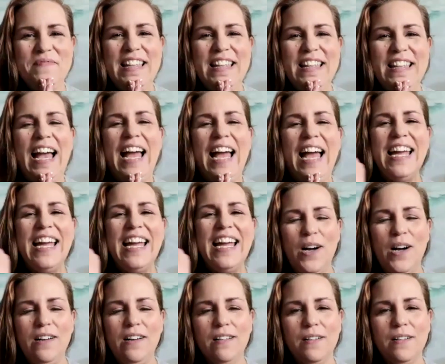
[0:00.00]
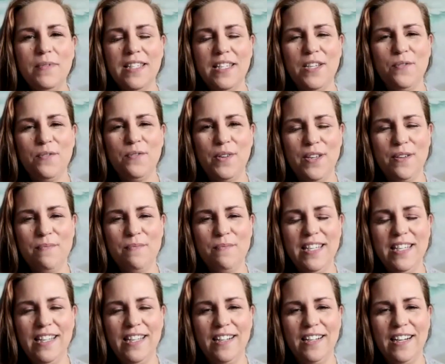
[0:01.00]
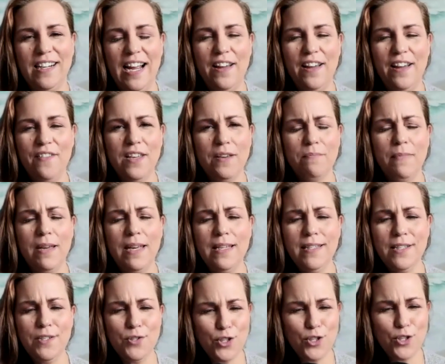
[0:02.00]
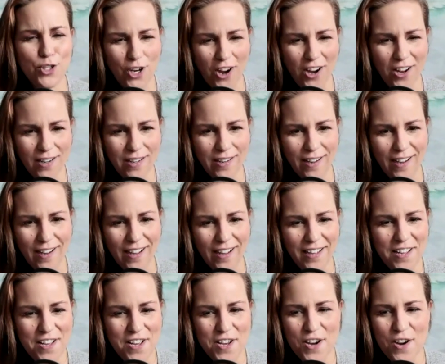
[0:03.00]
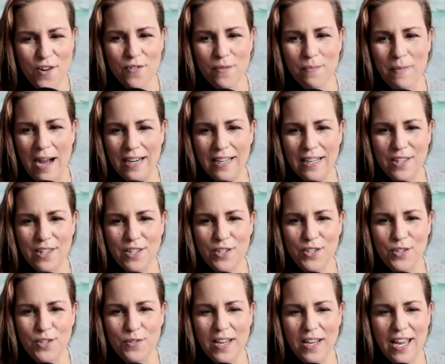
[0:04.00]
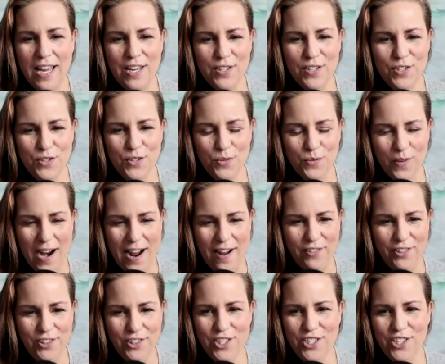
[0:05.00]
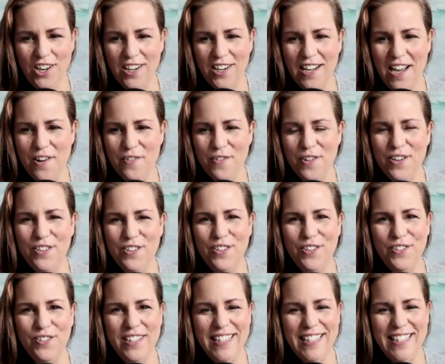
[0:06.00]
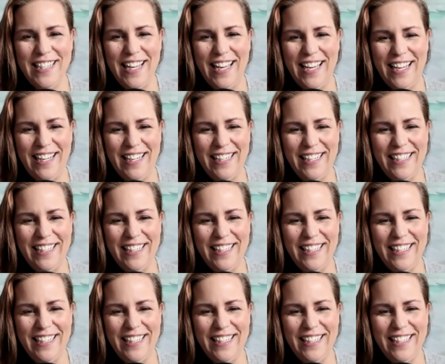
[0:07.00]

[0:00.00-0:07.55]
guys, welcome. Cyndi Williams here. I have the amazing Shauna from Out of the Suitcase Travel. Shauna, how are you doing today?